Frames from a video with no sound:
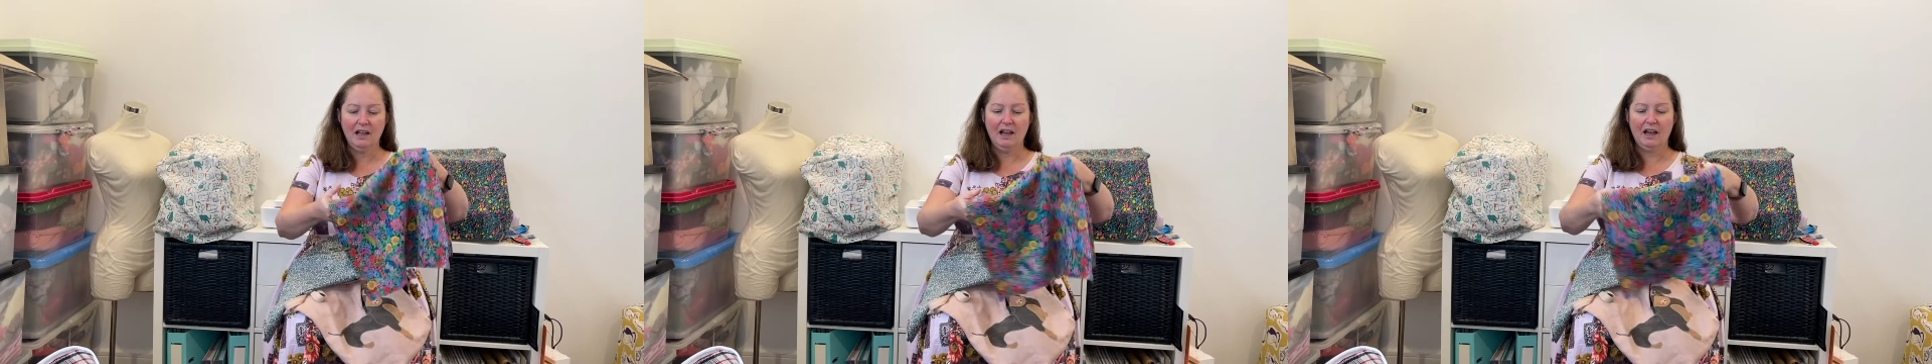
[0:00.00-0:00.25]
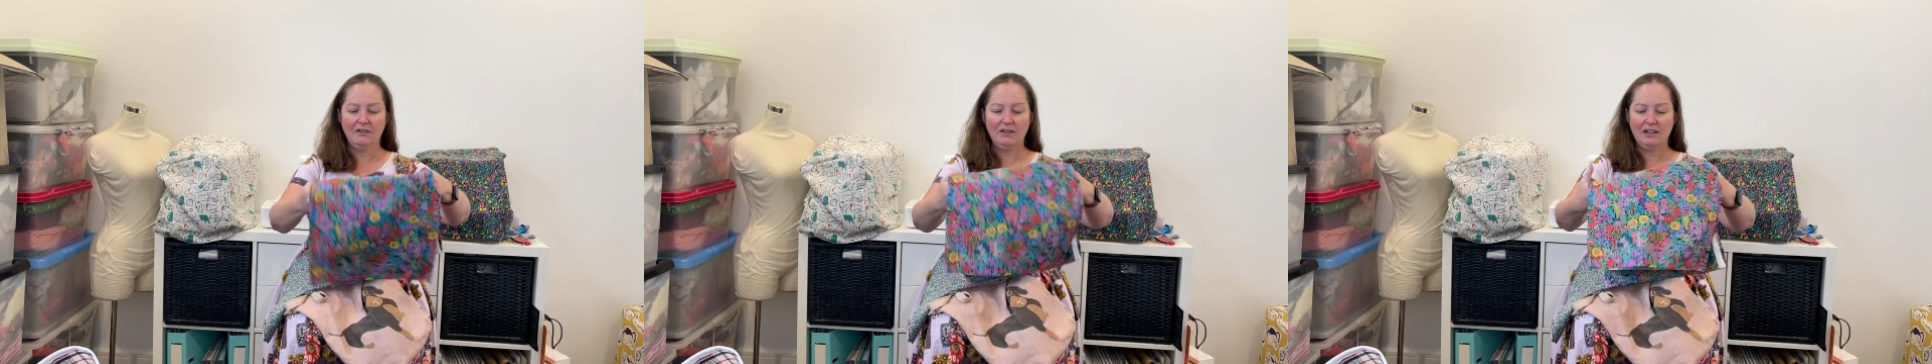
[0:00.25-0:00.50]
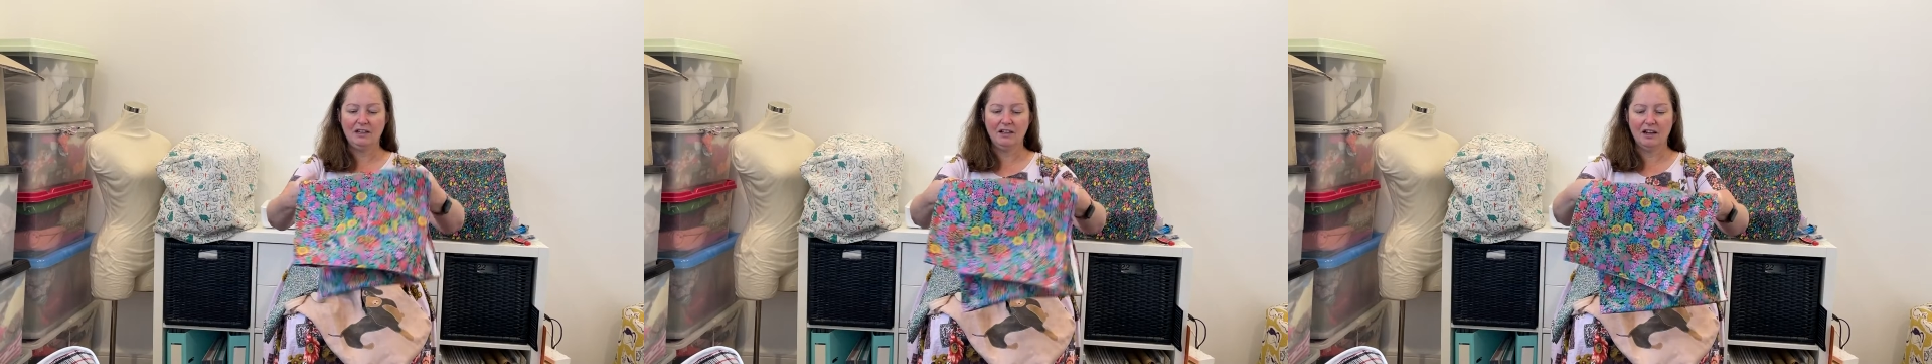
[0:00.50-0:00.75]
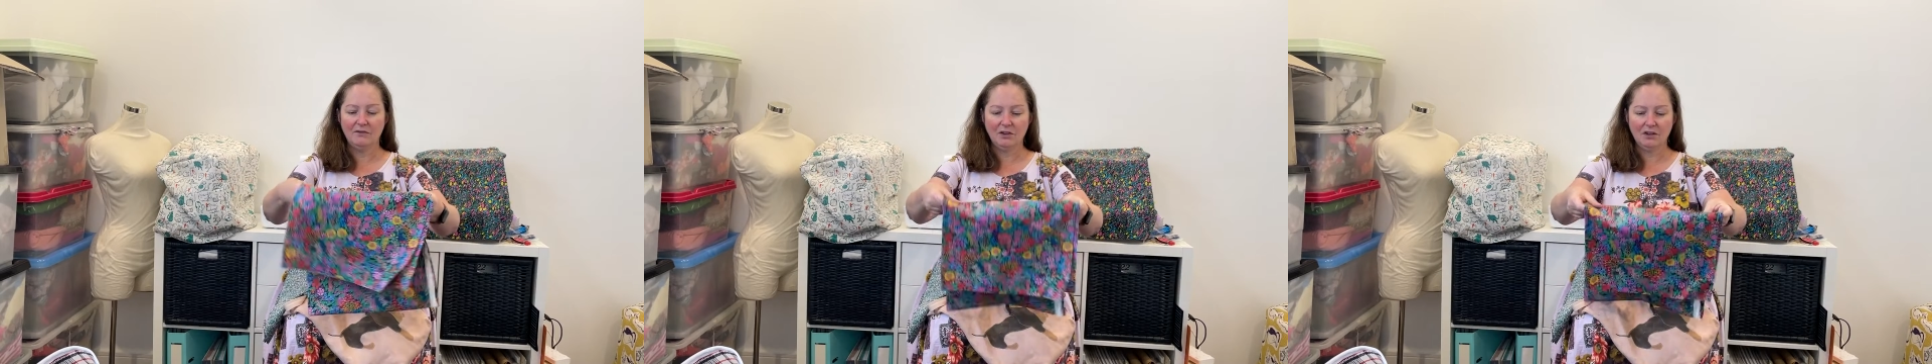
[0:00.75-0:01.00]
I figured
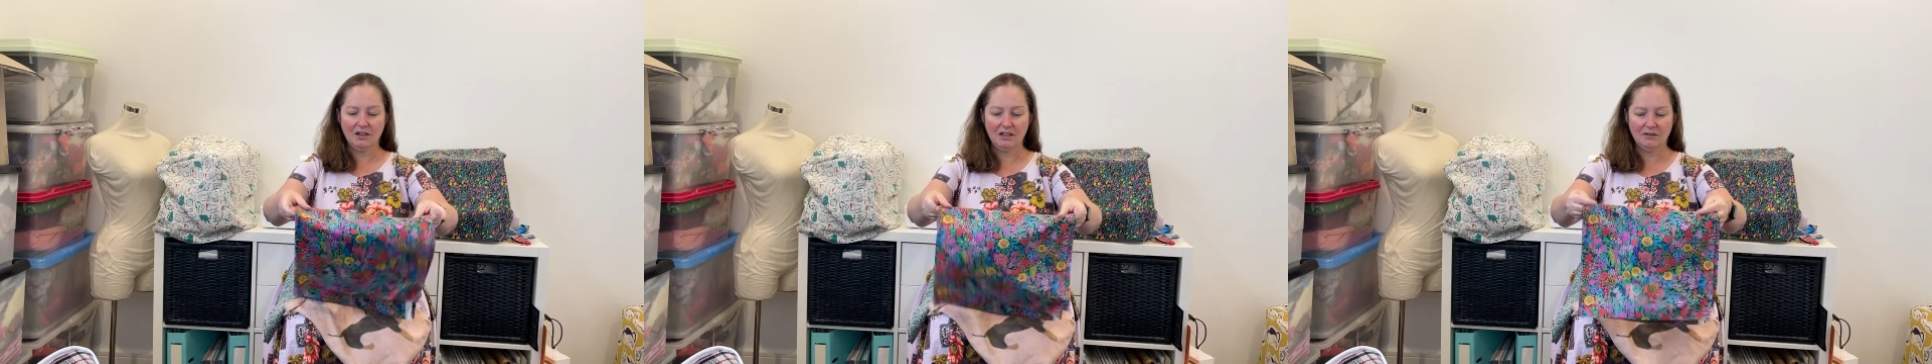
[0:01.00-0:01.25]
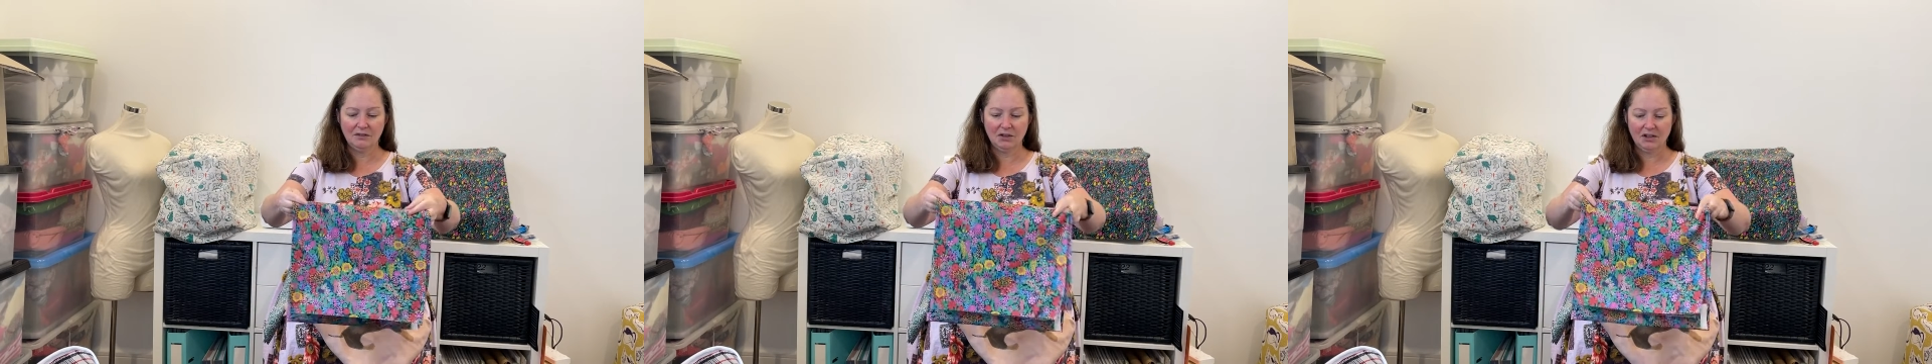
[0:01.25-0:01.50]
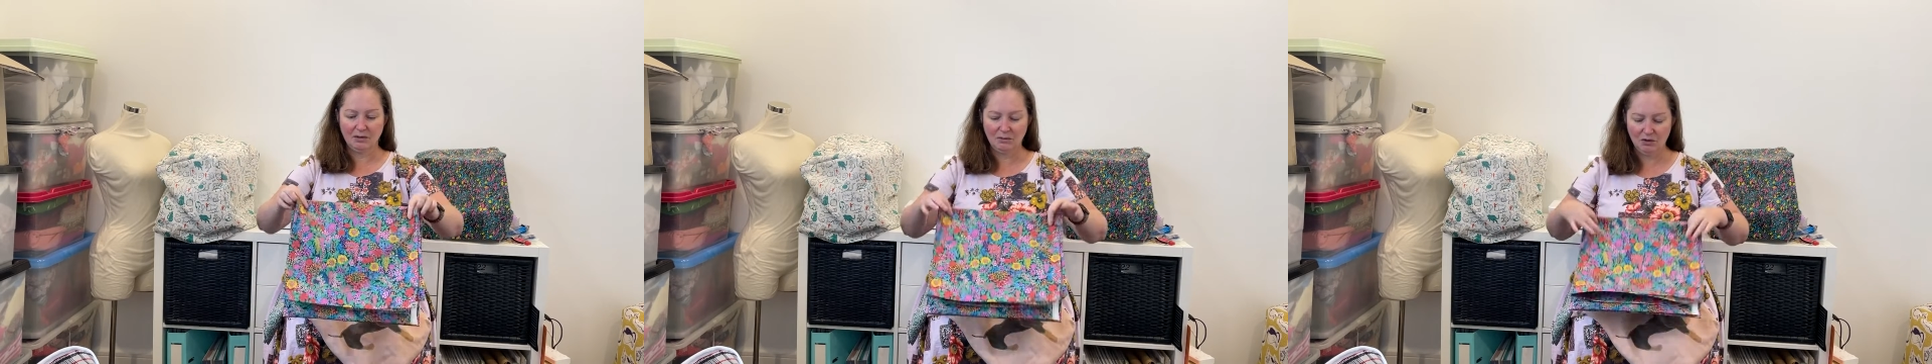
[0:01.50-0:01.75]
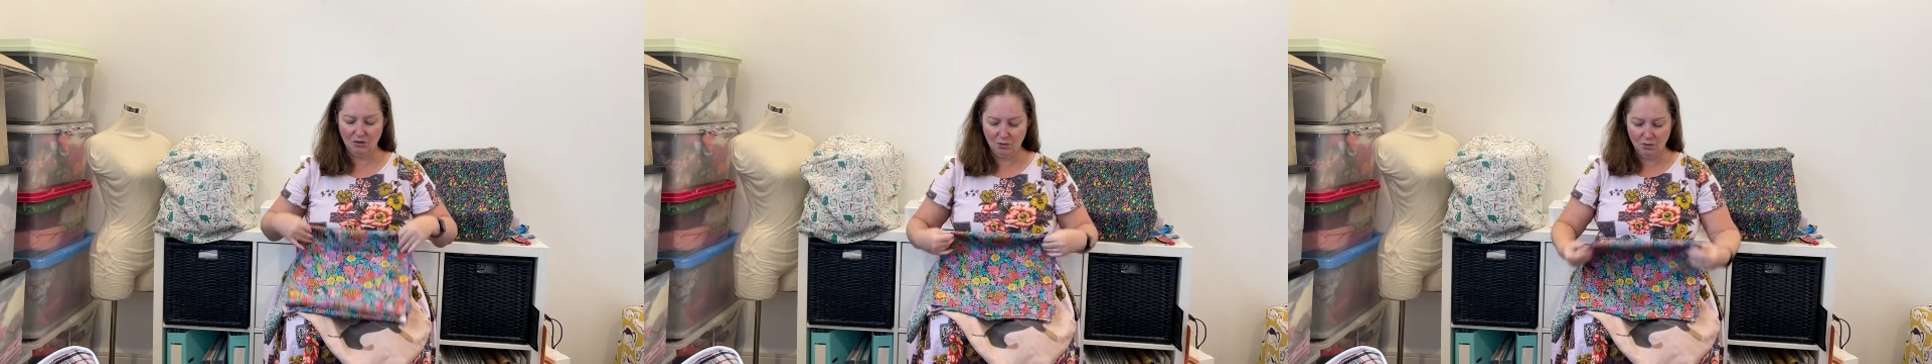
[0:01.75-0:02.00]
I've got enough time
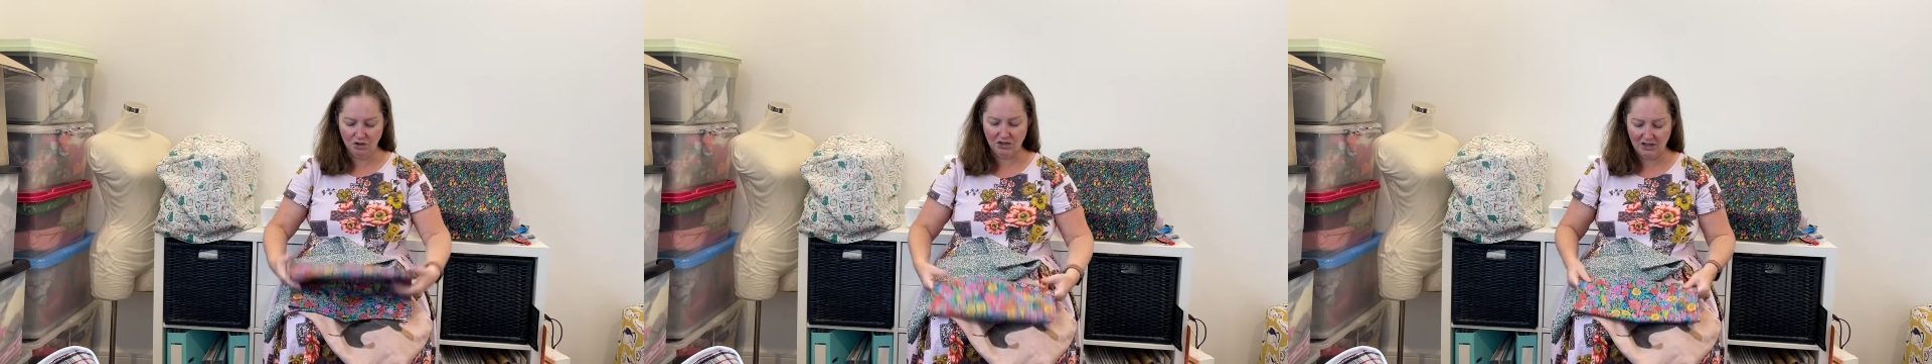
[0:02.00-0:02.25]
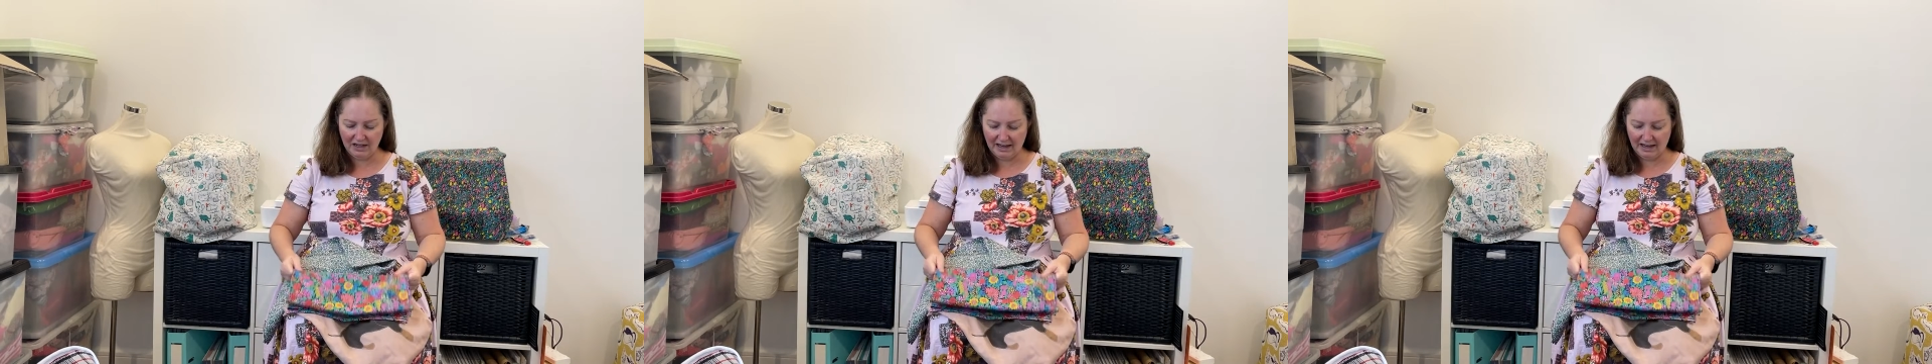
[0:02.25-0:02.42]
to wash it